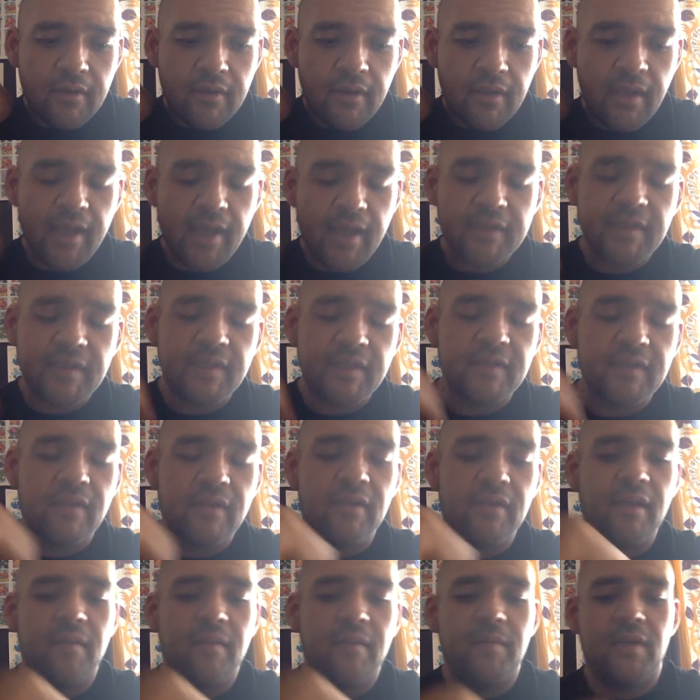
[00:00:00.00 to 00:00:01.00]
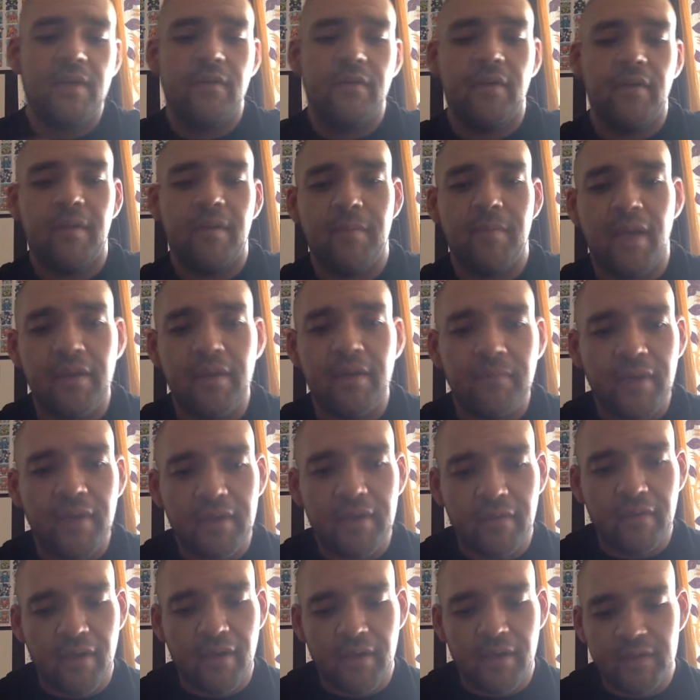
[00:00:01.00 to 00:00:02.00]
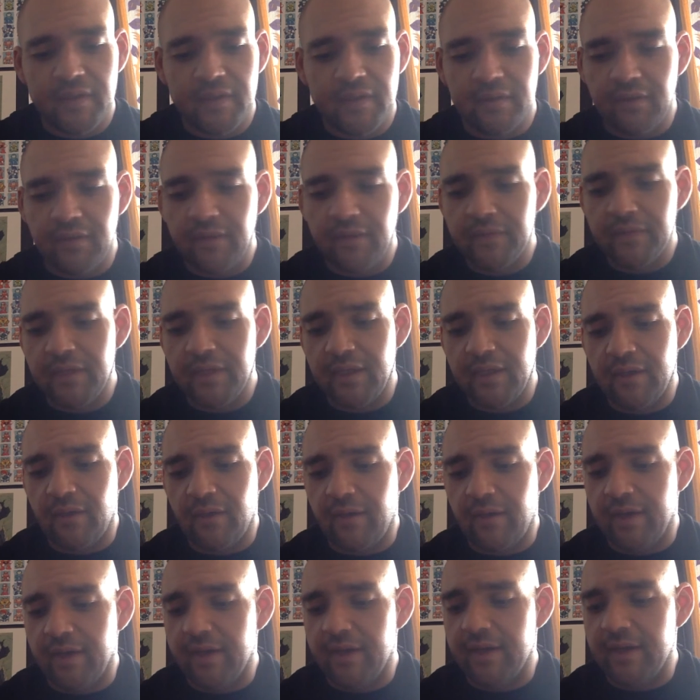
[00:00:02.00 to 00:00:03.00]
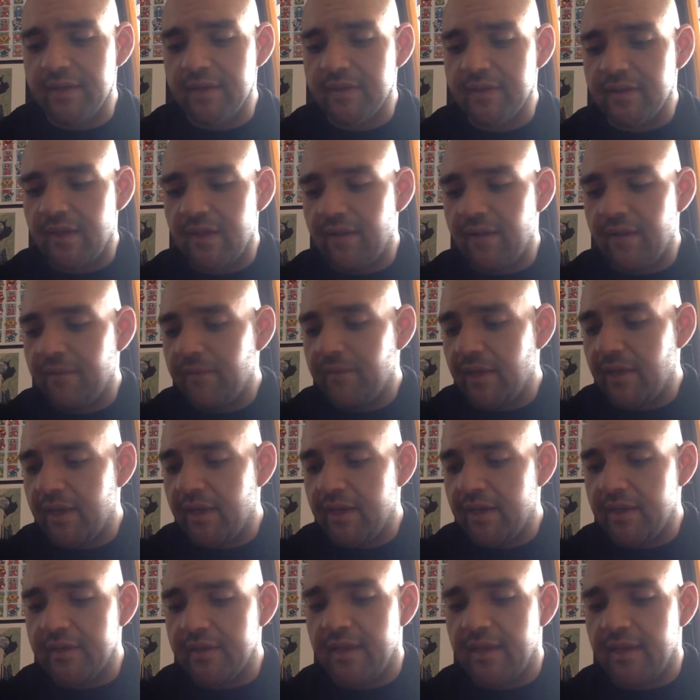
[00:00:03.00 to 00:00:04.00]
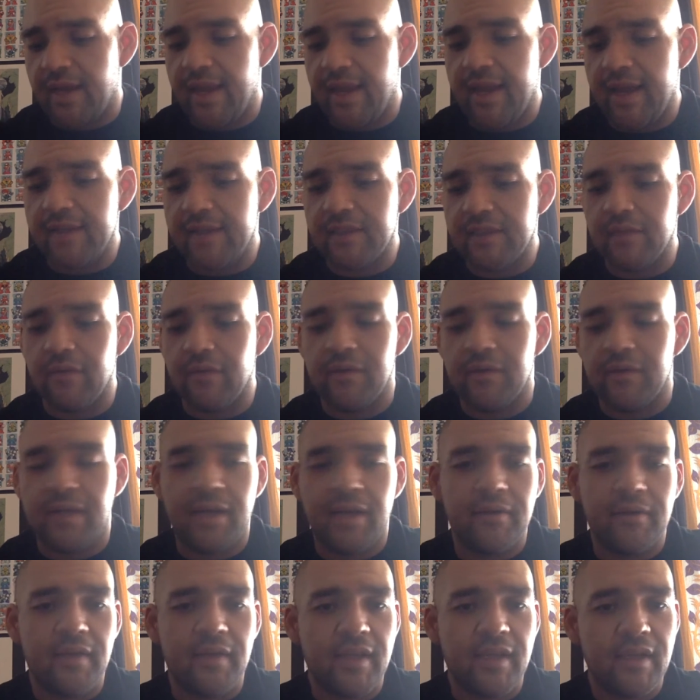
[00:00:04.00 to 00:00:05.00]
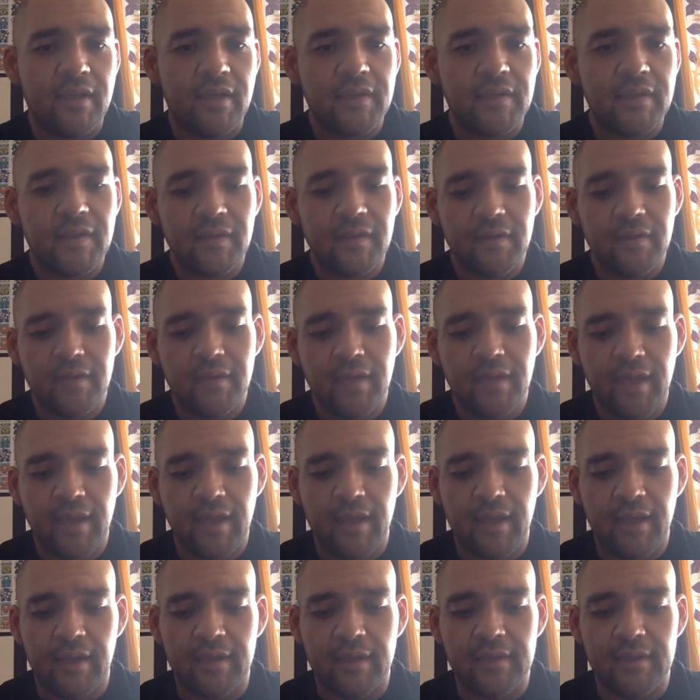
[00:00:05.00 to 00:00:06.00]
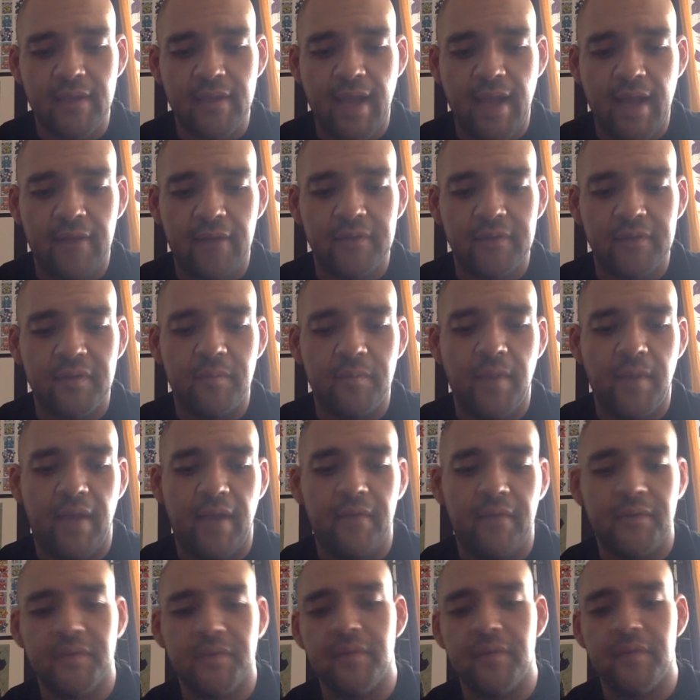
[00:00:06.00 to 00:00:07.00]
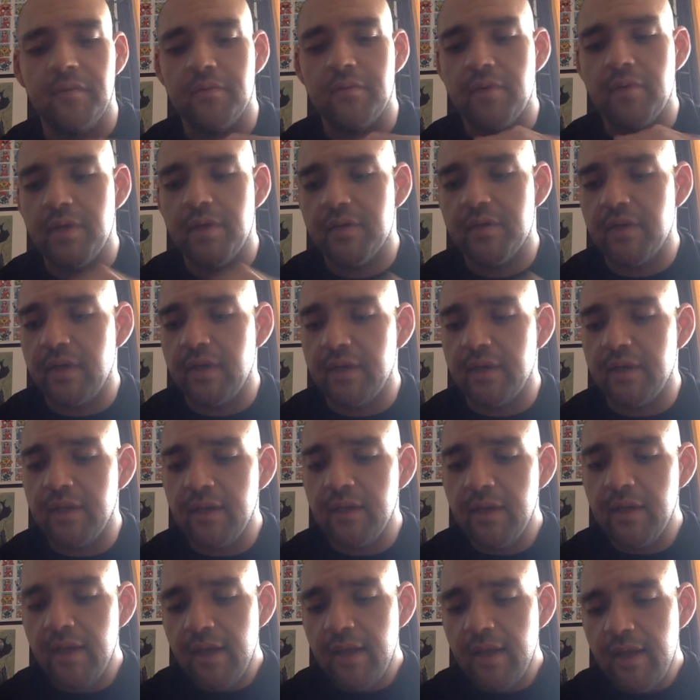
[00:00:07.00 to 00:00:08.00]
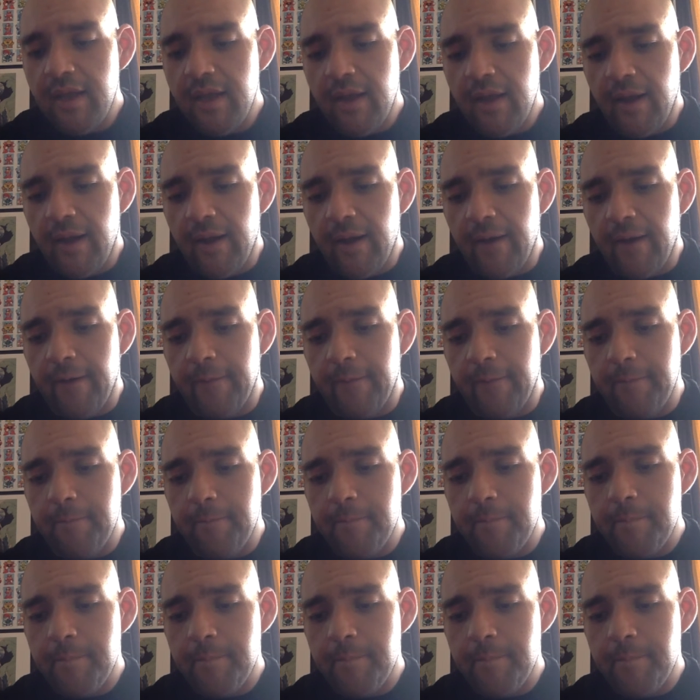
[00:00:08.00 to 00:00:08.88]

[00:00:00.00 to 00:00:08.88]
as I started doing my weight loss and lifting and all that kind of stuff, and I had to learn how to eat and how to balance nutrition, um,